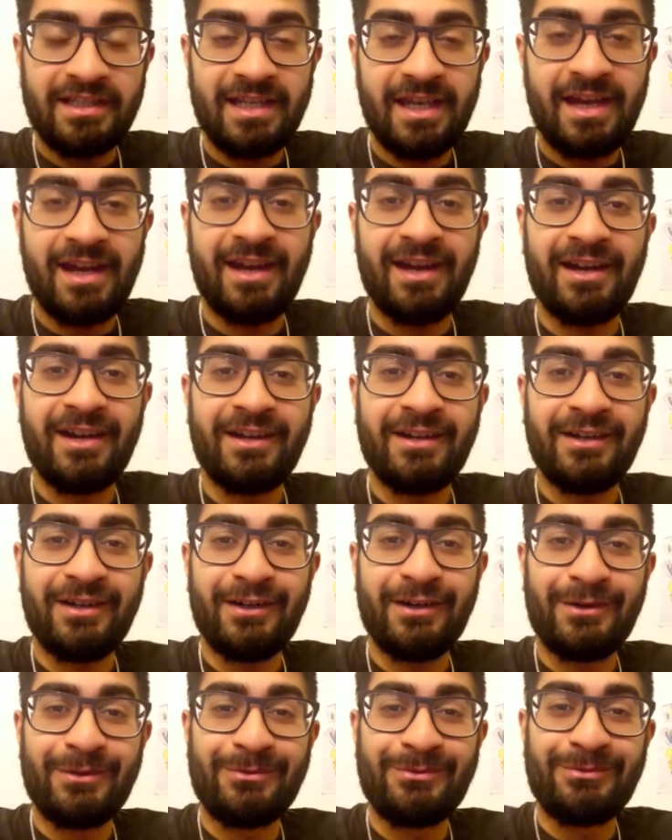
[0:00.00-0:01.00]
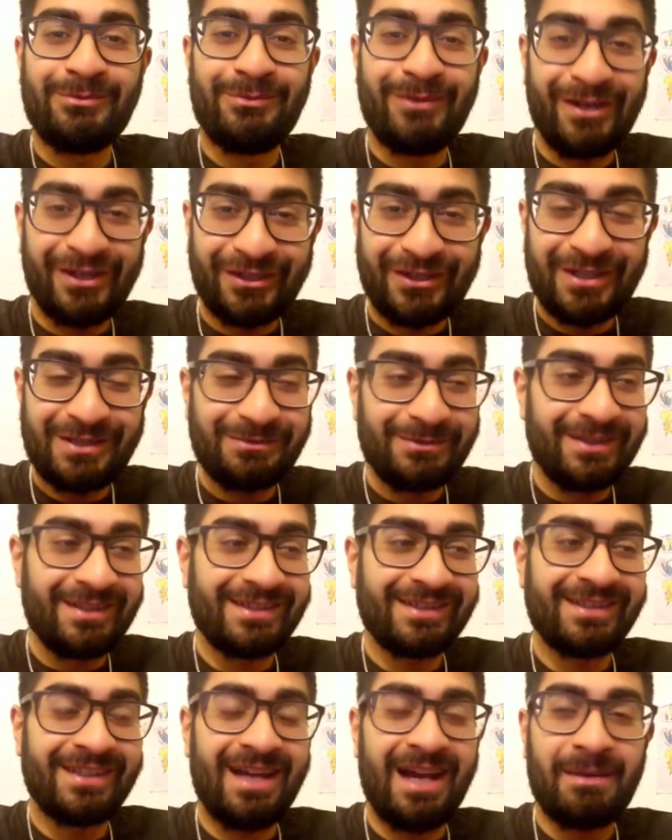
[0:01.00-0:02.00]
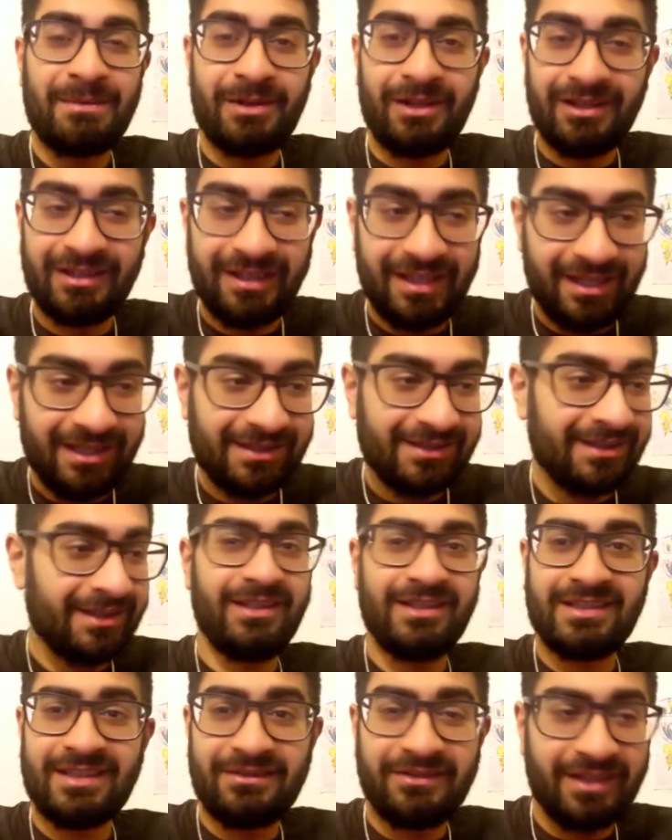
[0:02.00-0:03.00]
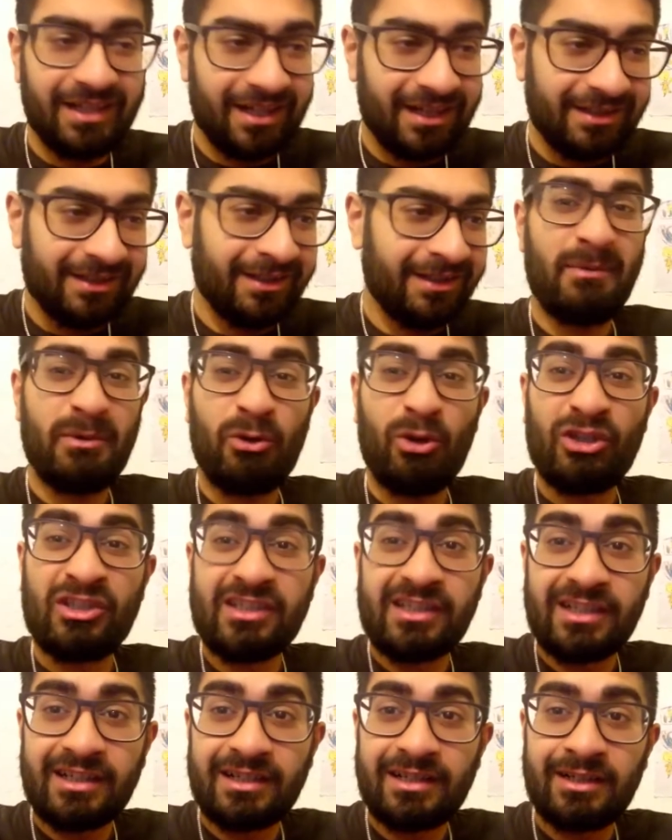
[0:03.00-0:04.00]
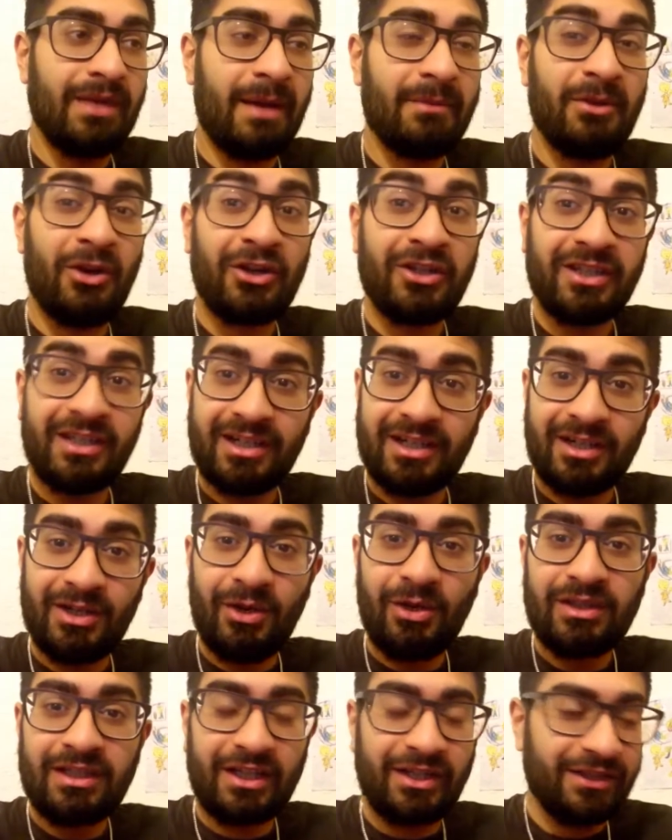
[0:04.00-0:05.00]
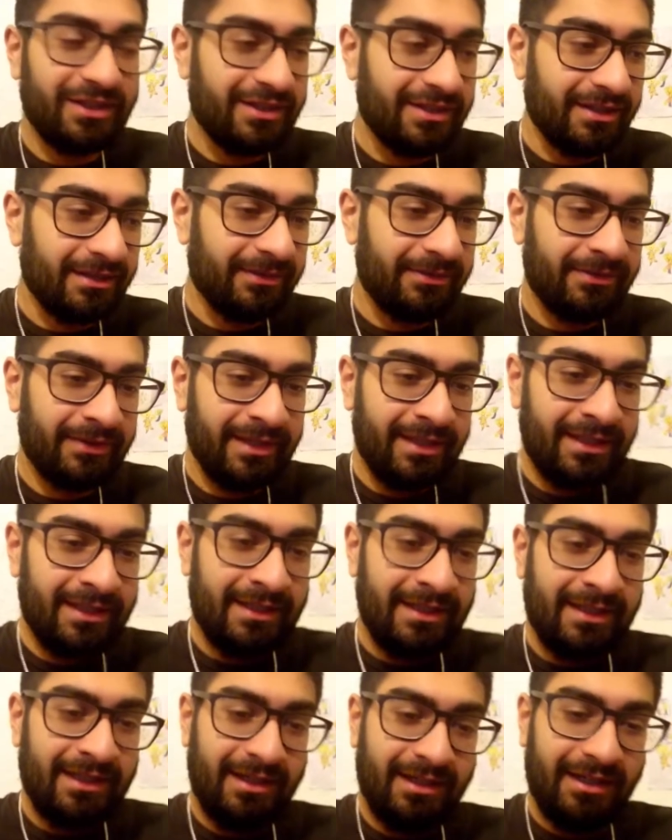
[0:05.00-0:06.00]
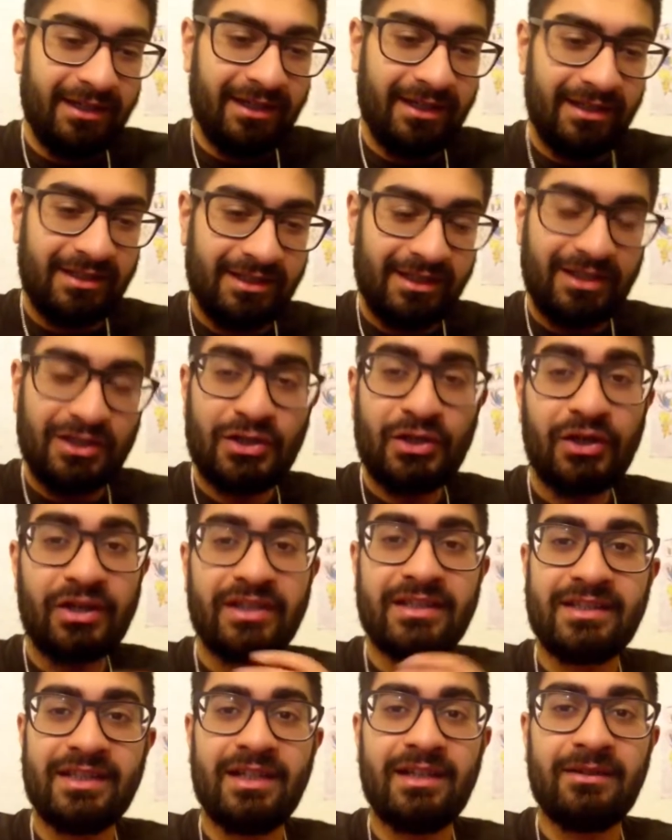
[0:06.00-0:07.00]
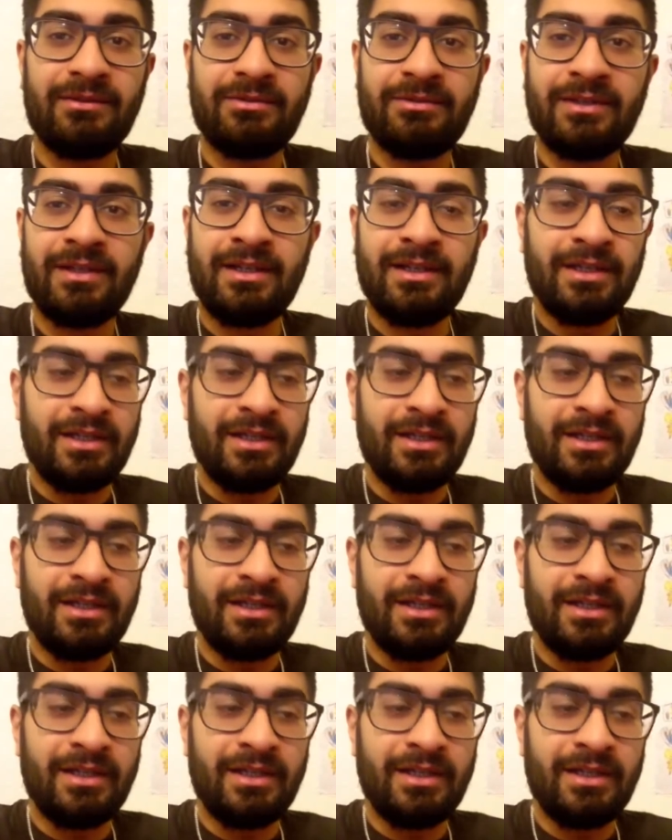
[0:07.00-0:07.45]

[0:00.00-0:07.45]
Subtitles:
yeah, Merry Christmas, happy holidays, feliz Navidad, happy Kwanzaa, happy Hanukkah, all that good stuff, and enjoy yourself.